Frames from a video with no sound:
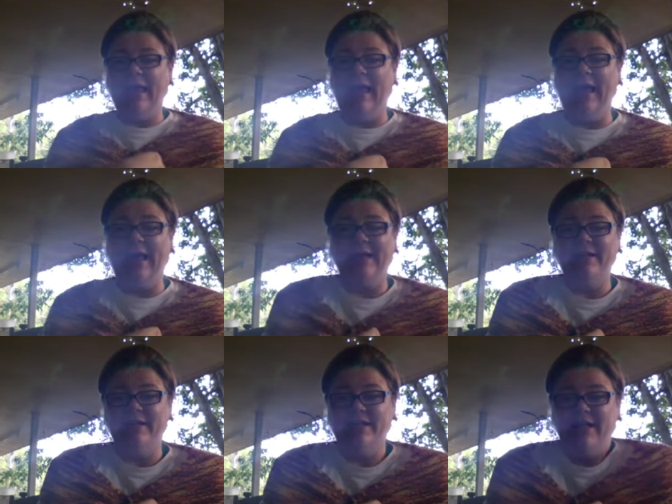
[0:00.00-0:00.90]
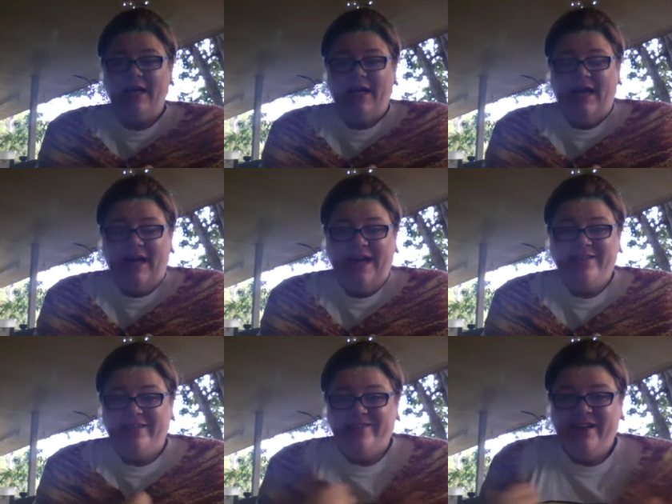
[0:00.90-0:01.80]
and it's
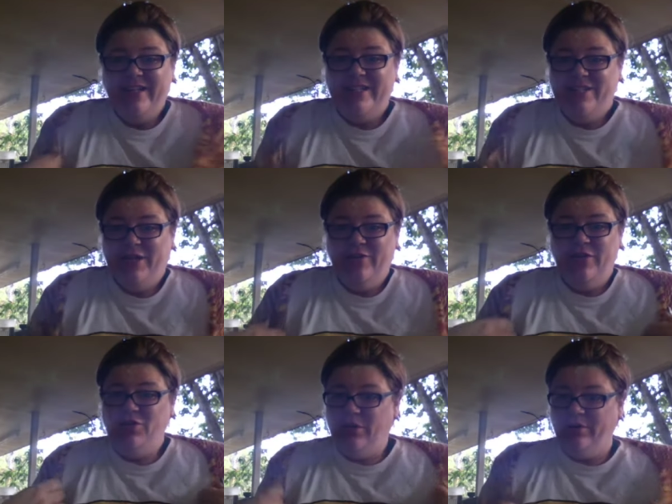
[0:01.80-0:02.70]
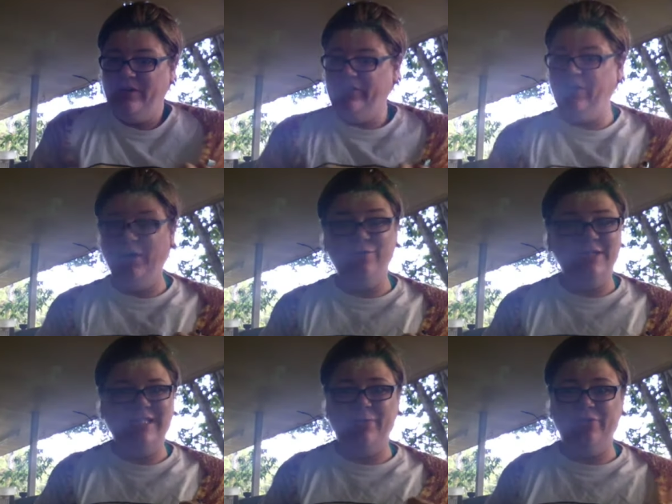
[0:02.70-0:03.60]
designed to sit over your shoulders over a
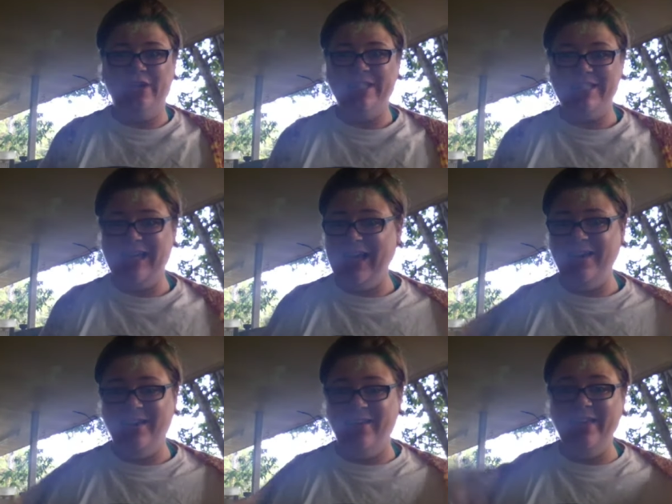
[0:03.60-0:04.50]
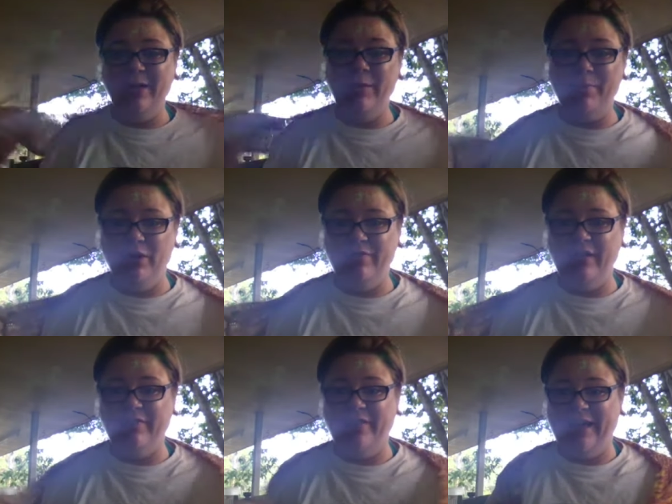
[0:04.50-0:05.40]
summer dress, and I think it'd be
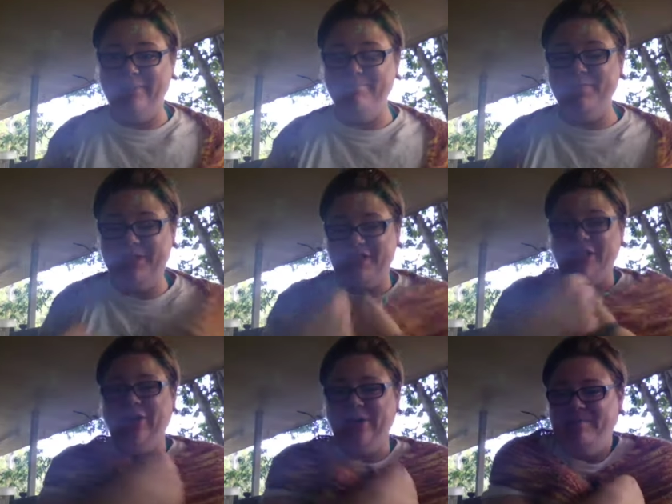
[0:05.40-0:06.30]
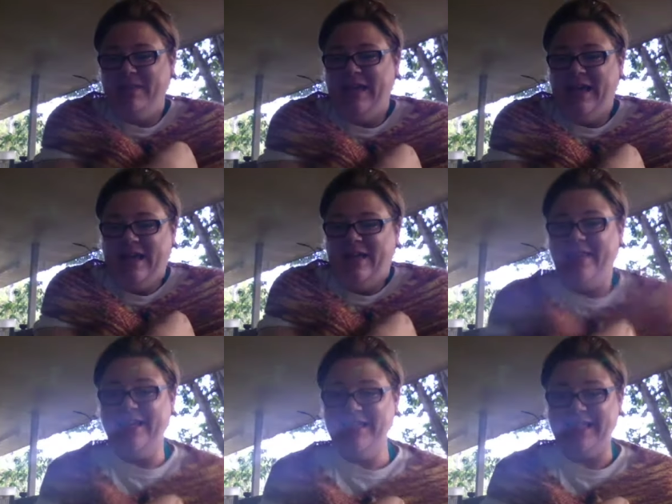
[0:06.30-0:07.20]
perfect for that. So
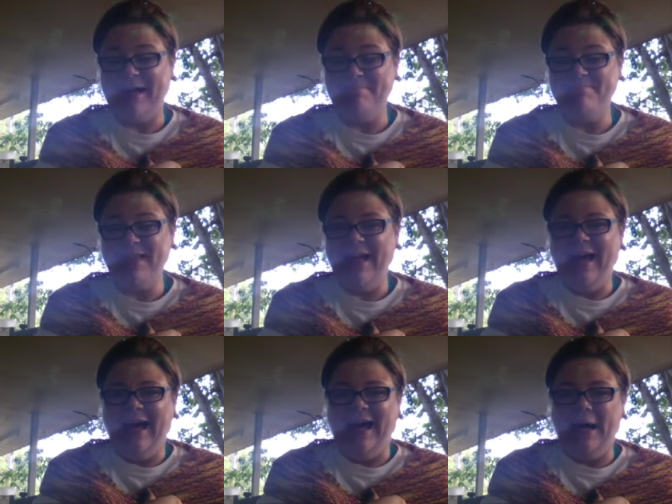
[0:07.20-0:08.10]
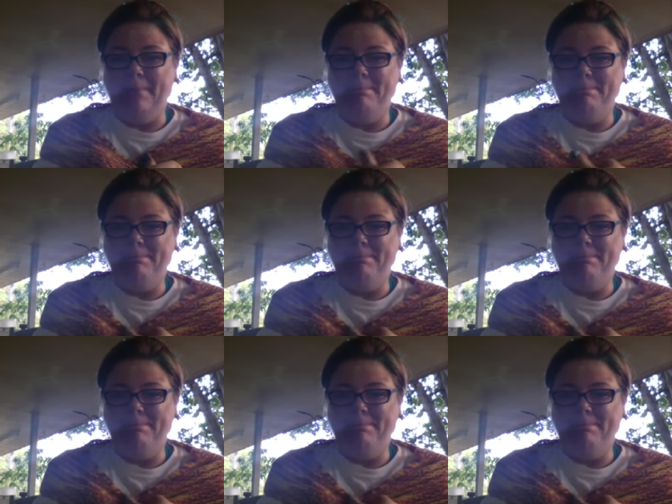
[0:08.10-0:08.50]
there's that. Um,